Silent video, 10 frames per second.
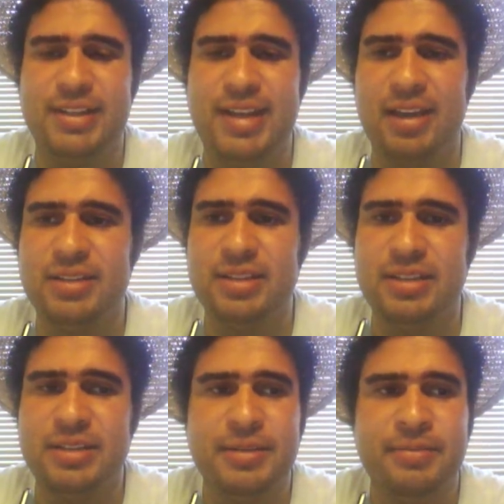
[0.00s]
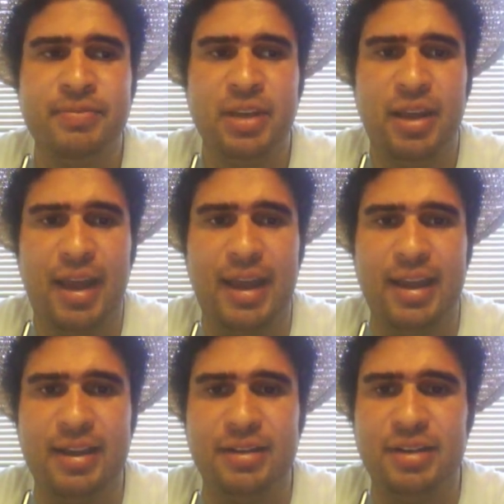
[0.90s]
in Texas.
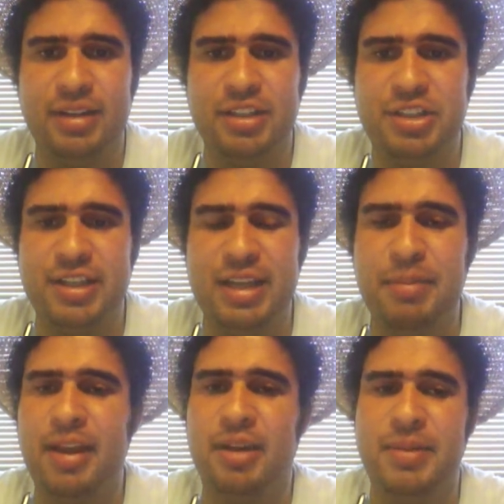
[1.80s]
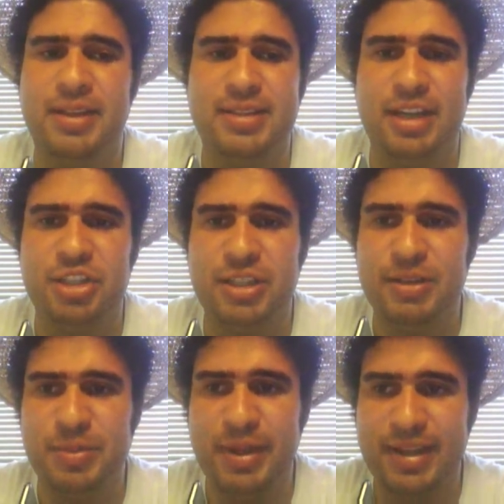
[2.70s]
And she emailed me and said she
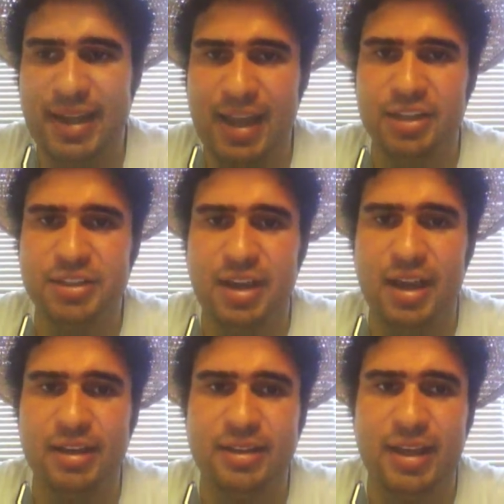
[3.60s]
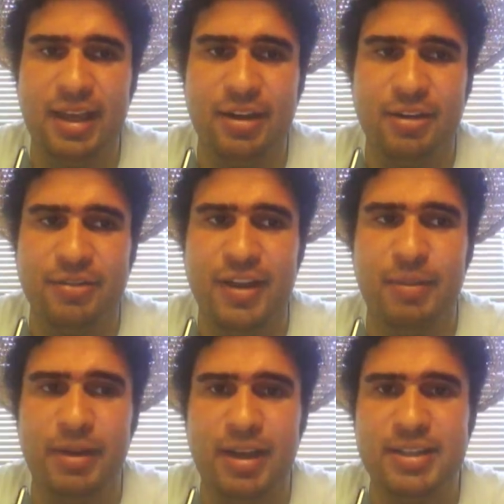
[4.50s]
was being gang stalked, and her
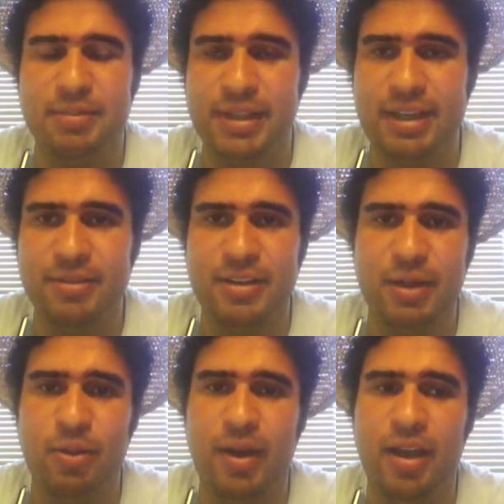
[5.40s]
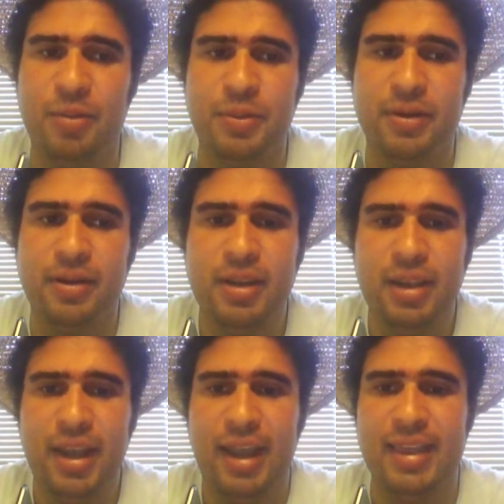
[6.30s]
family doesn't believe her, and they won't help her.
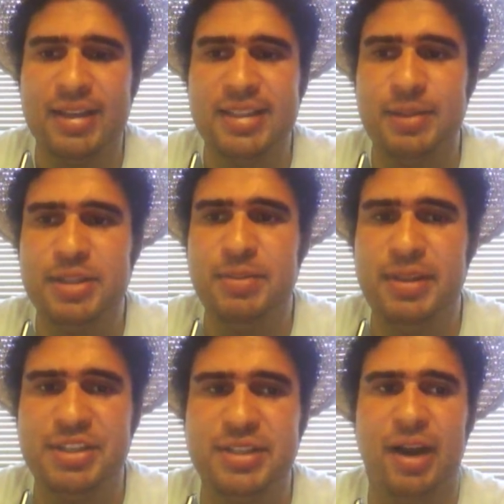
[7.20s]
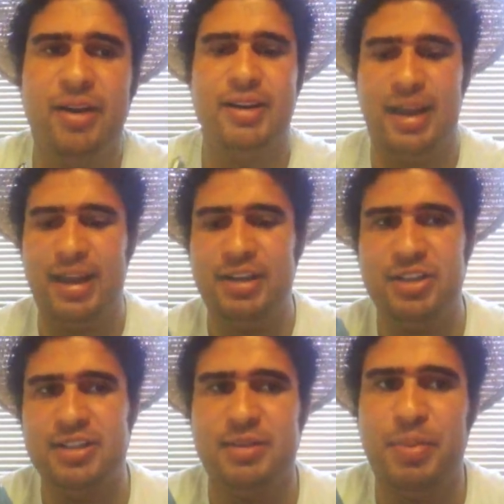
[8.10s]
And that seems to be the starting age,
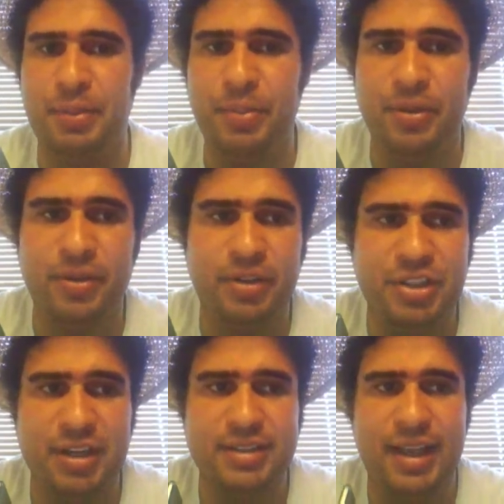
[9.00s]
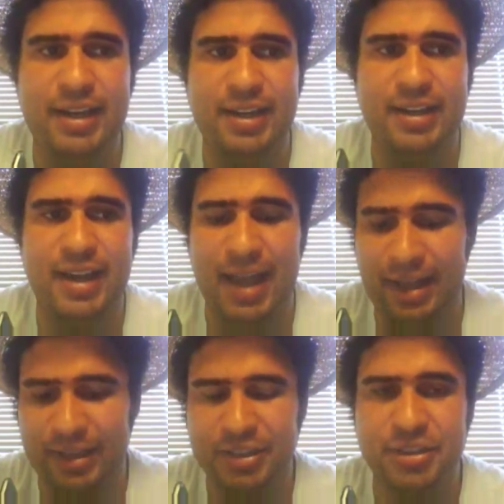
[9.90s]
is the people just getting into
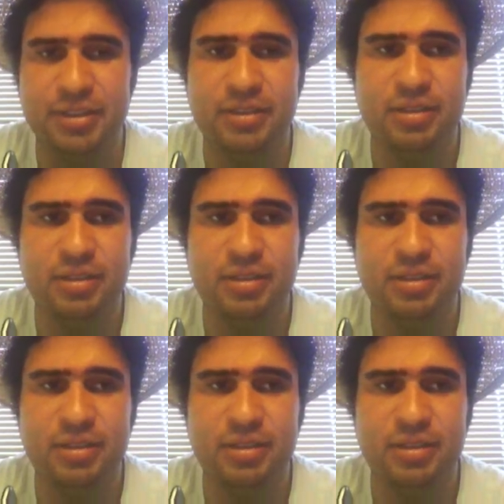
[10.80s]
college.